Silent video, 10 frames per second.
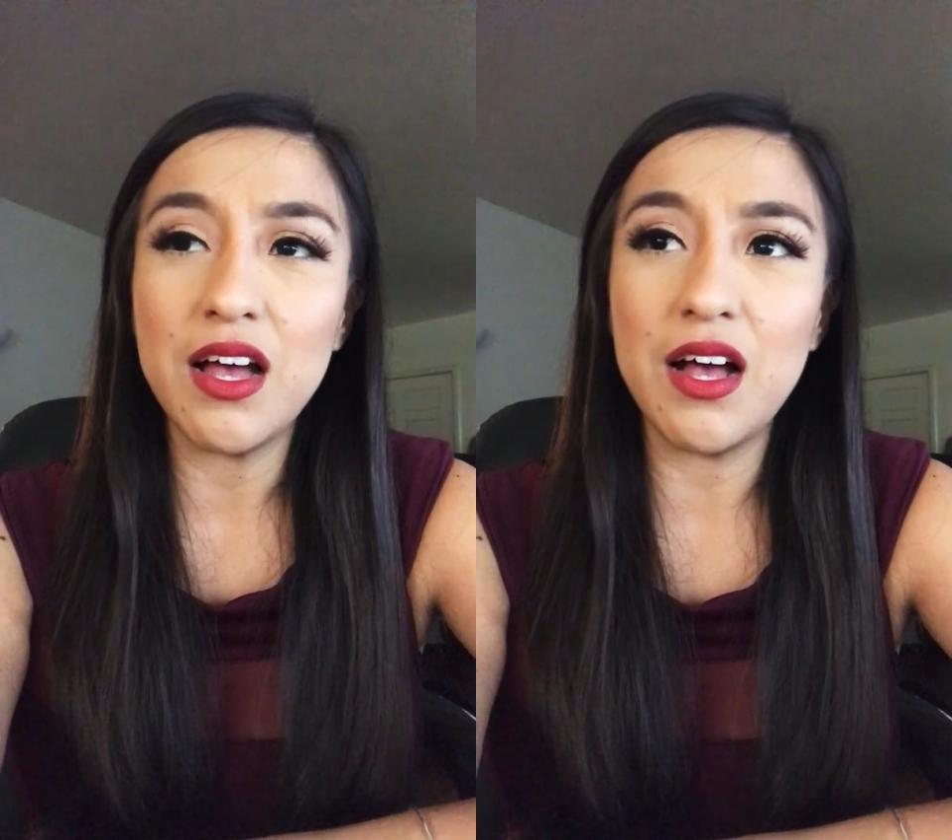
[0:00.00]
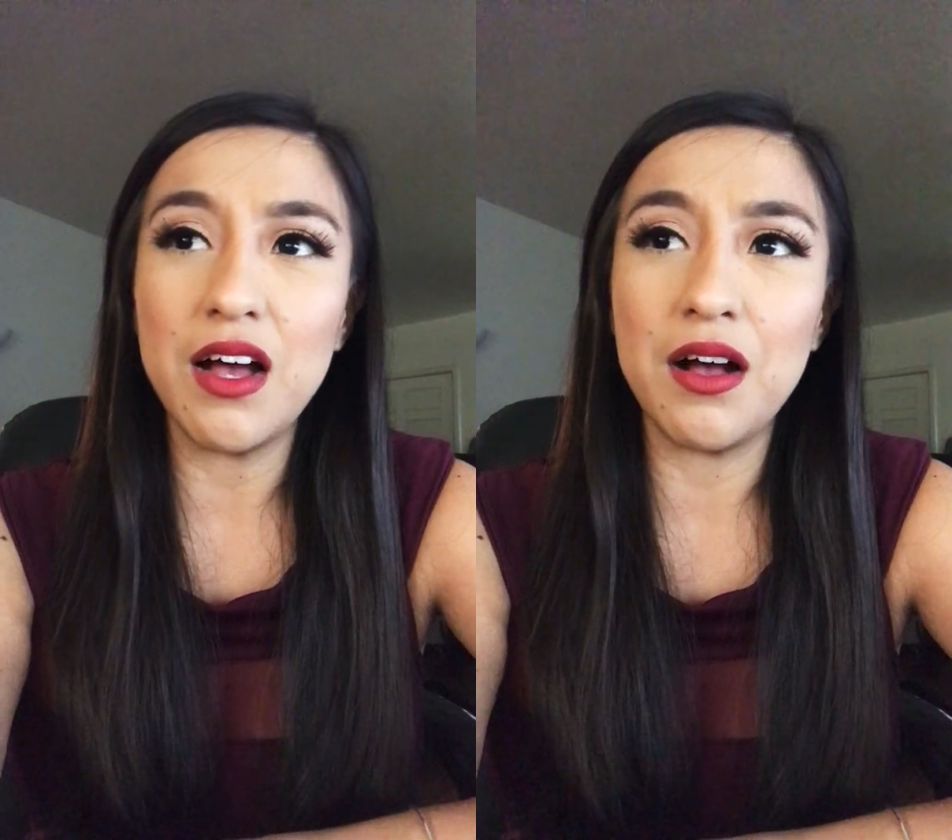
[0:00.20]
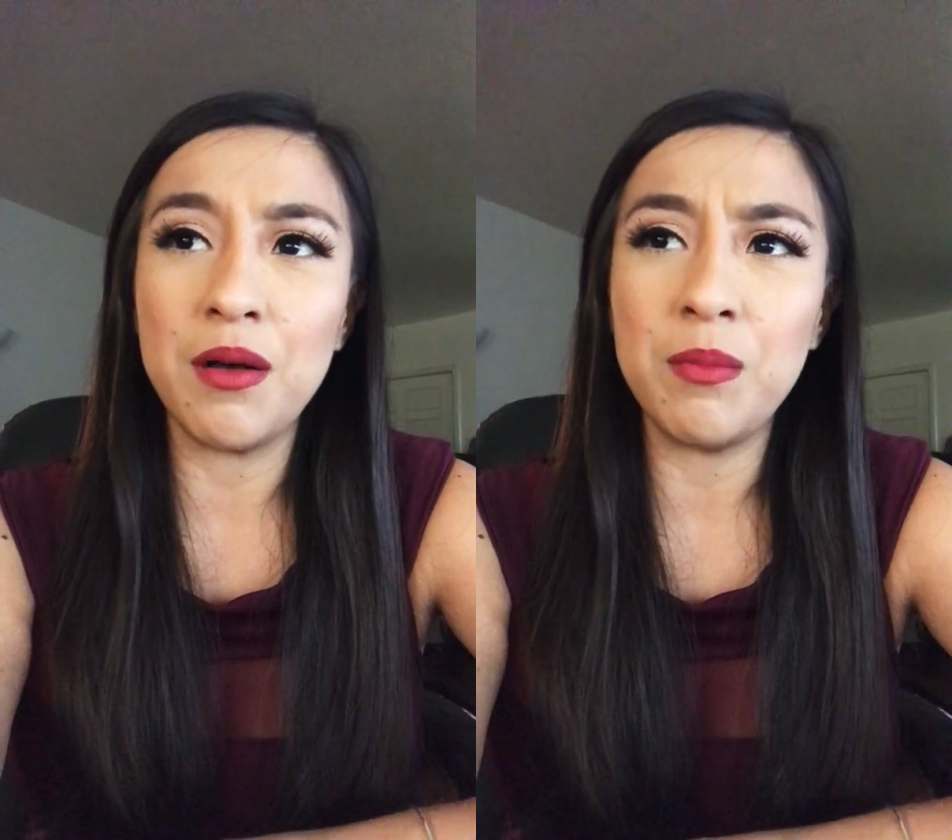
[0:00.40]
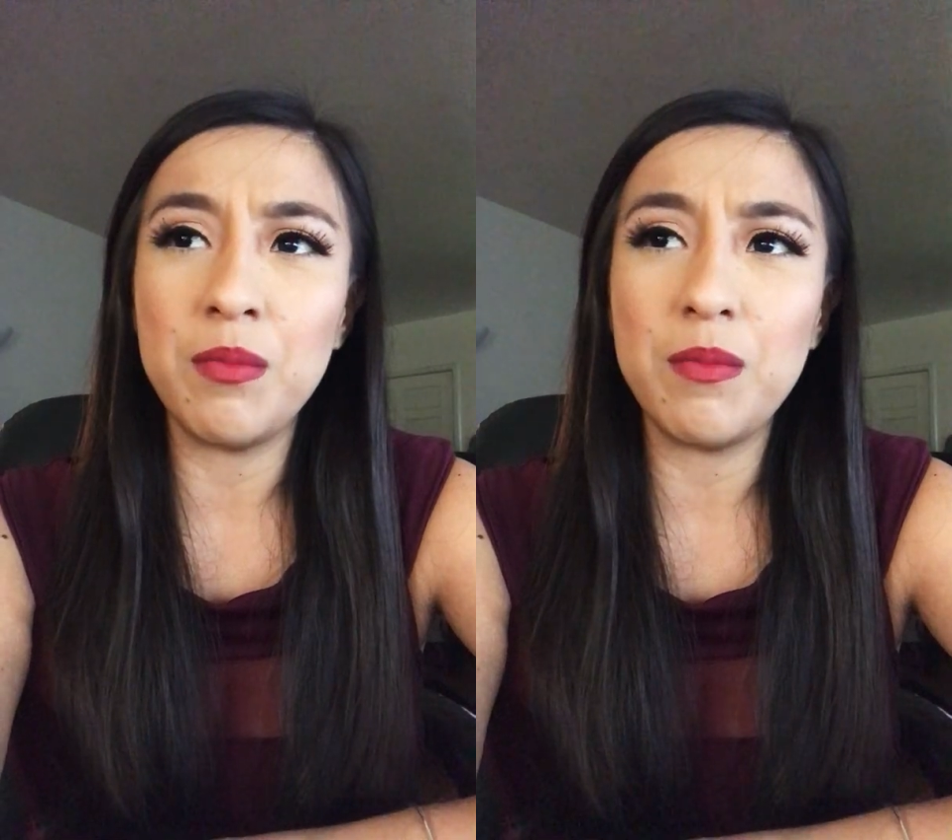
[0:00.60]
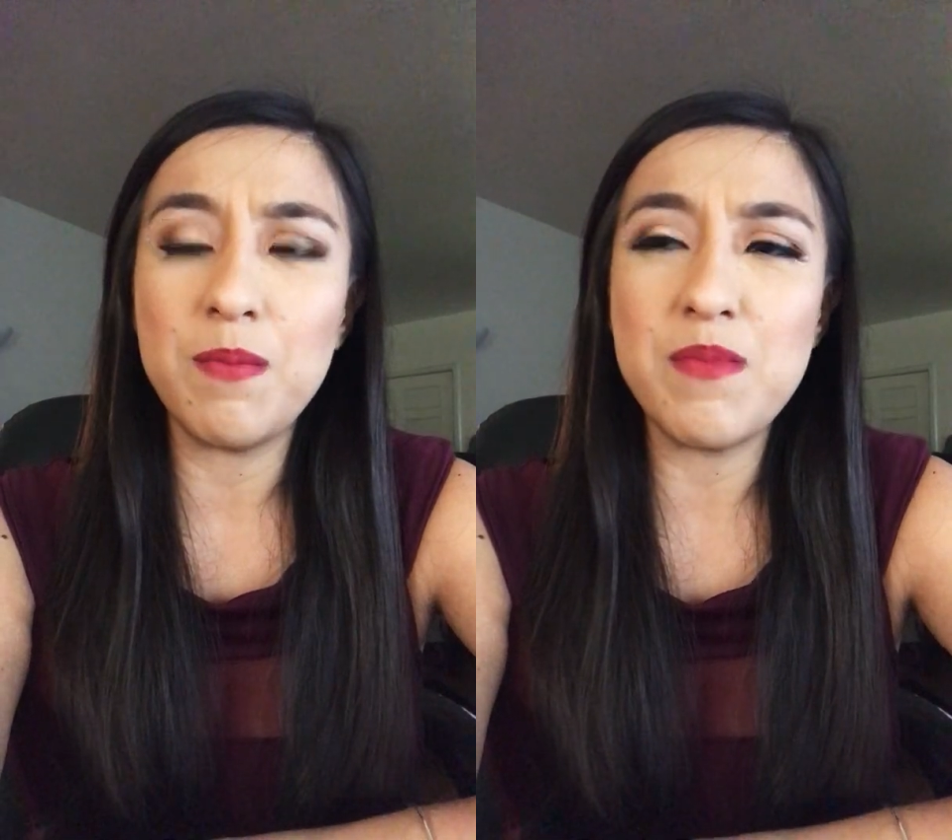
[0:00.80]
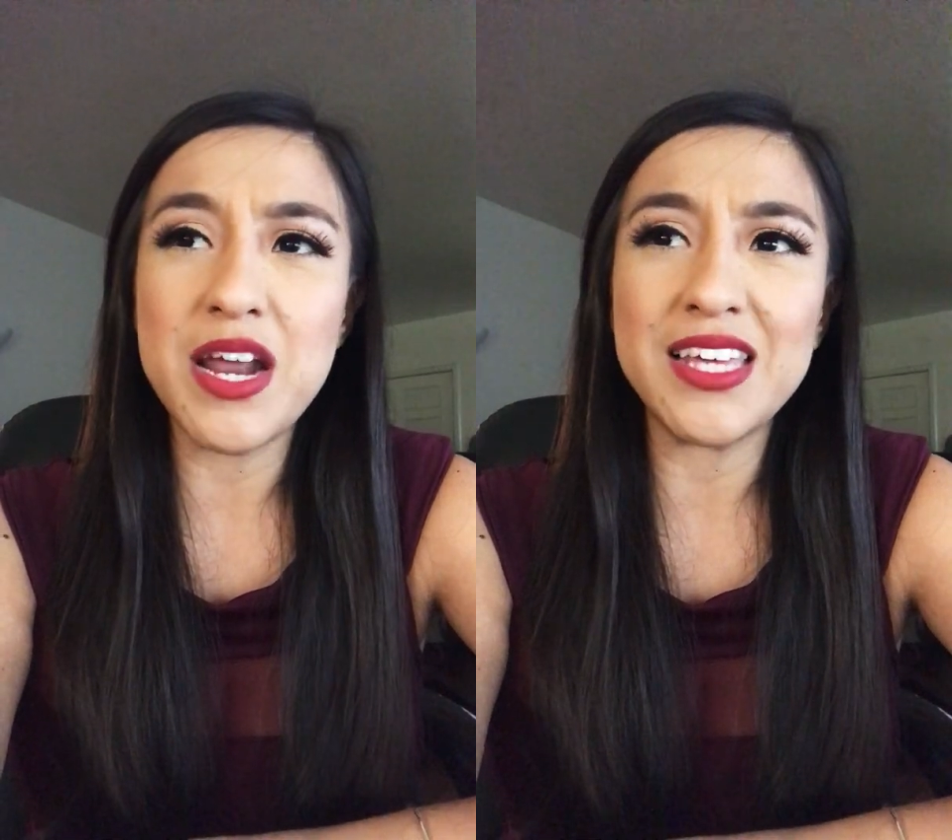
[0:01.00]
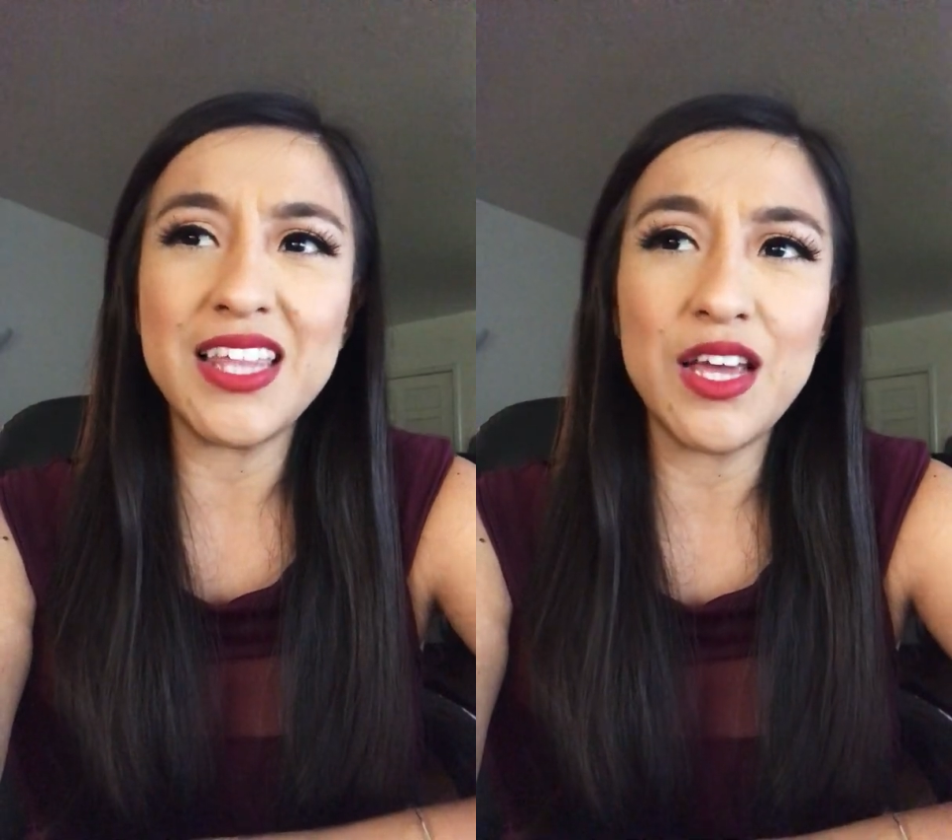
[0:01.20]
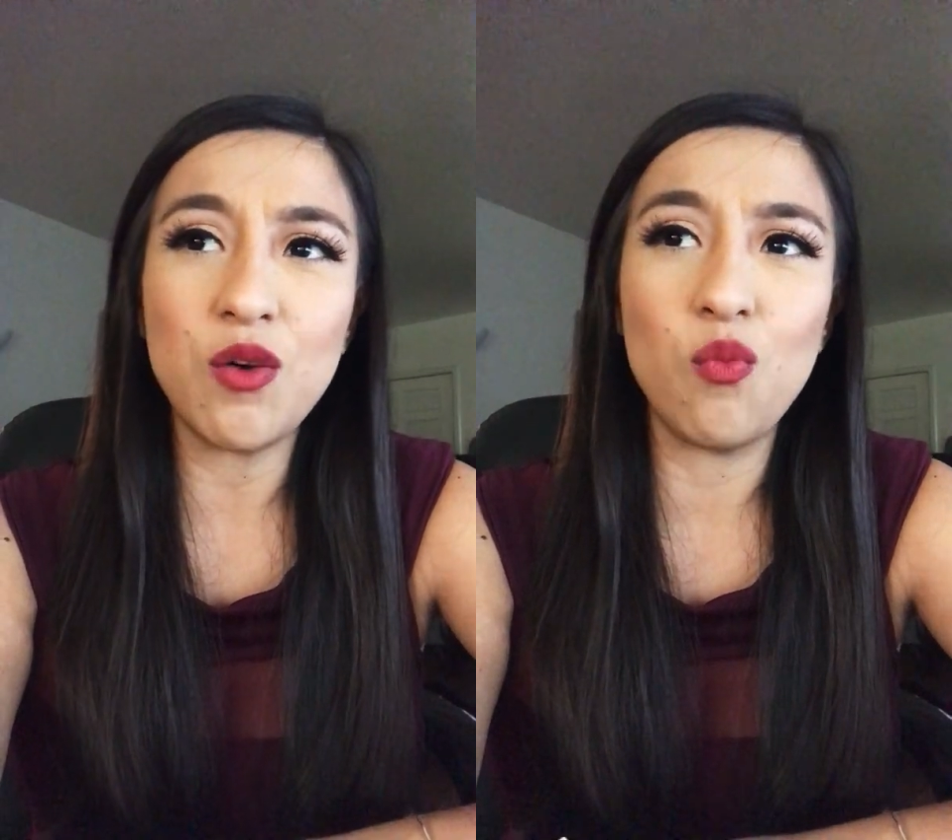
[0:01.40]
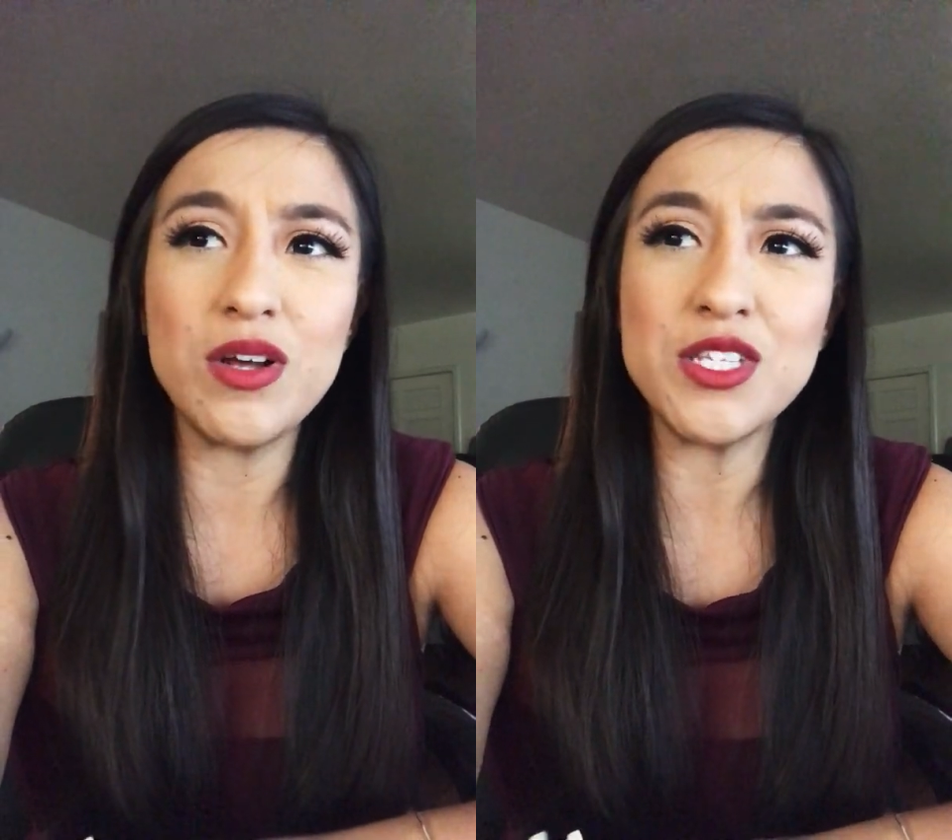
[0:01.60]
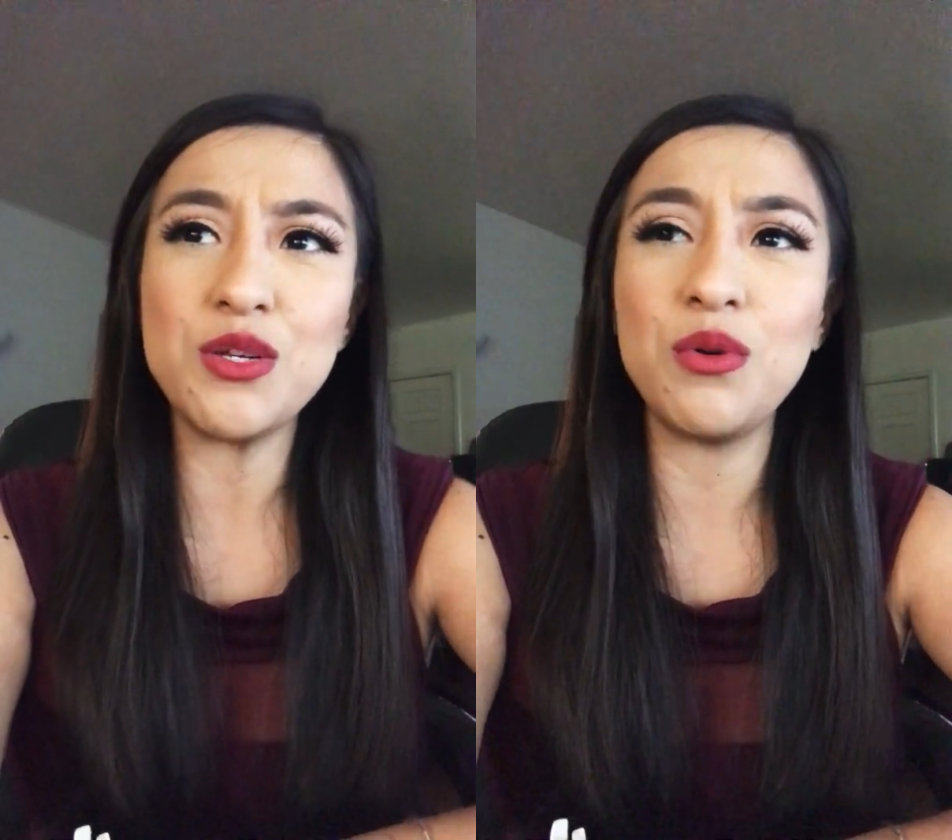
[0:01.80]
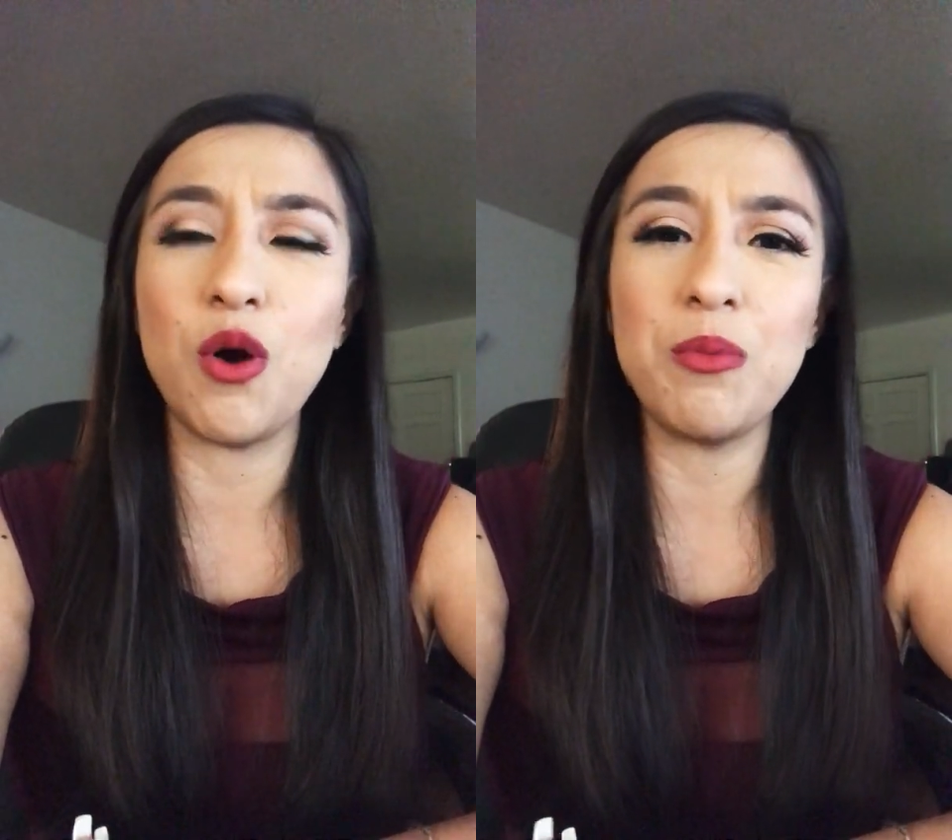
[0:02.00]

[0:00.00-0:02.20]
But I think once you